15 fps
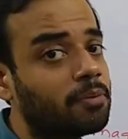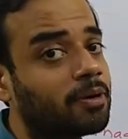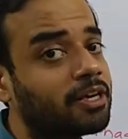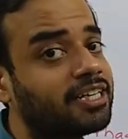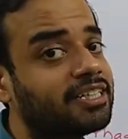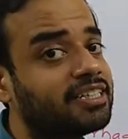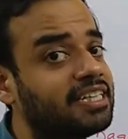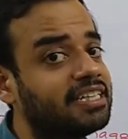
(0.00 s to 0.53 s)
but
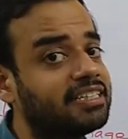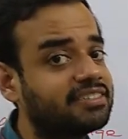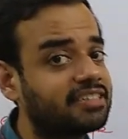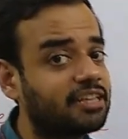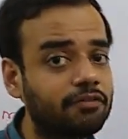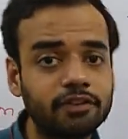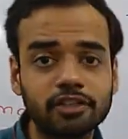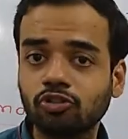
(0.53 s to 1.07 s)
it
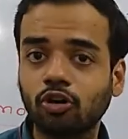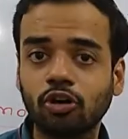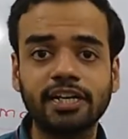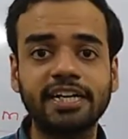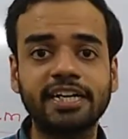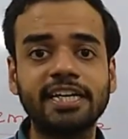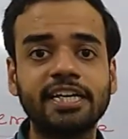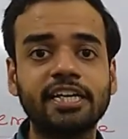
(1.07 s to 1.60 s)
itself is not
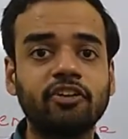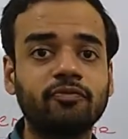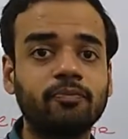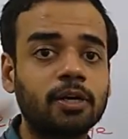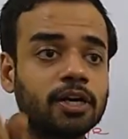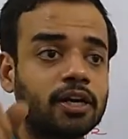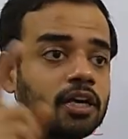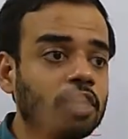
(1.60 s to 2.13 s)
getting enough
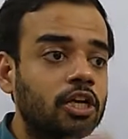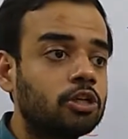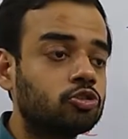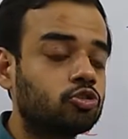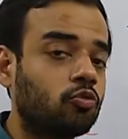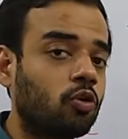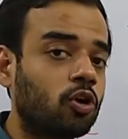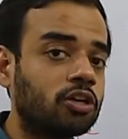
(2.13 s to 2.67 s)
blood.
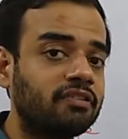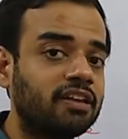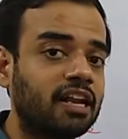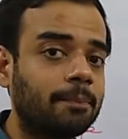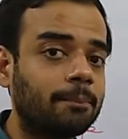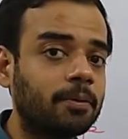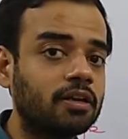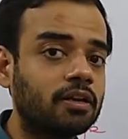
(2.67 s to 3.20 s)
So what will
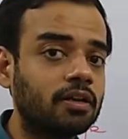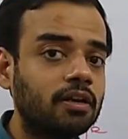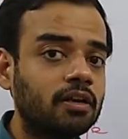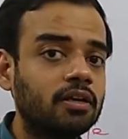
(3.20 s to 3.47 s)
happen?